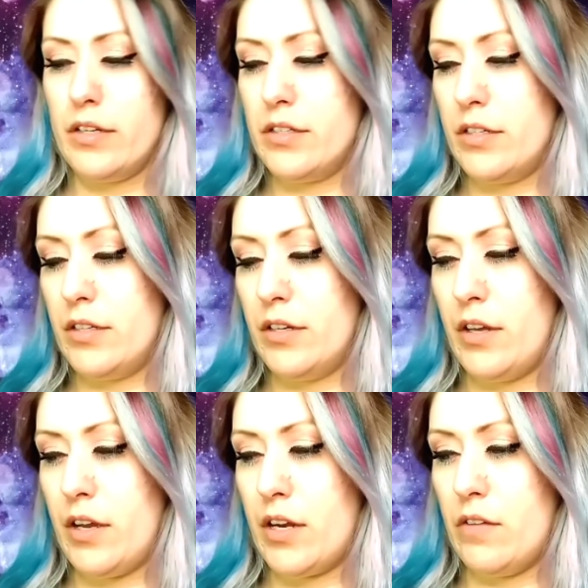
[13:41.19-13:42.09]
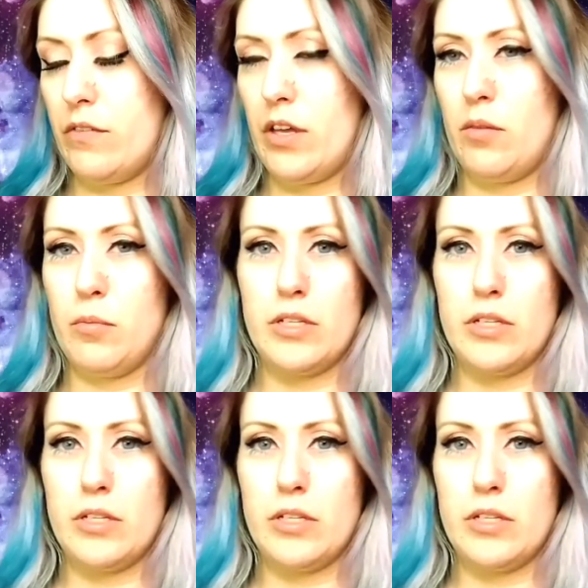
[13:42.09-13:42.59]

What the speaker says: I did kind of a